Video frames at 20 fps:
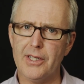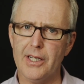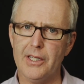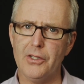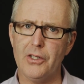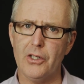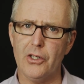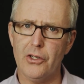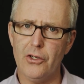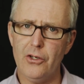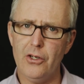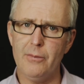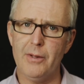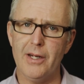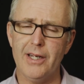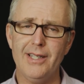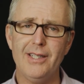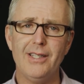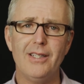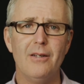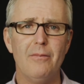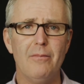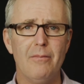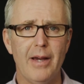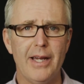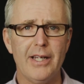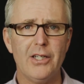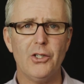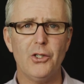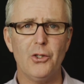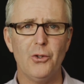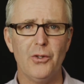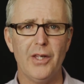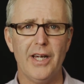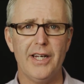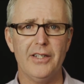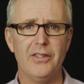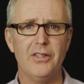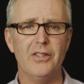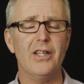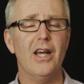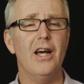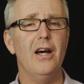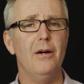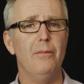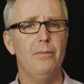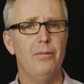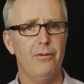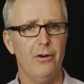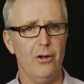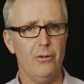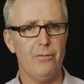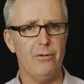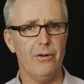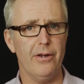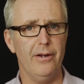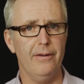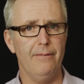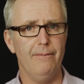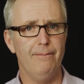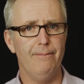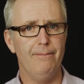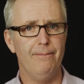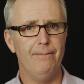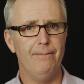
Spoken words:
the sense of humour is to make sure that it's appropriate.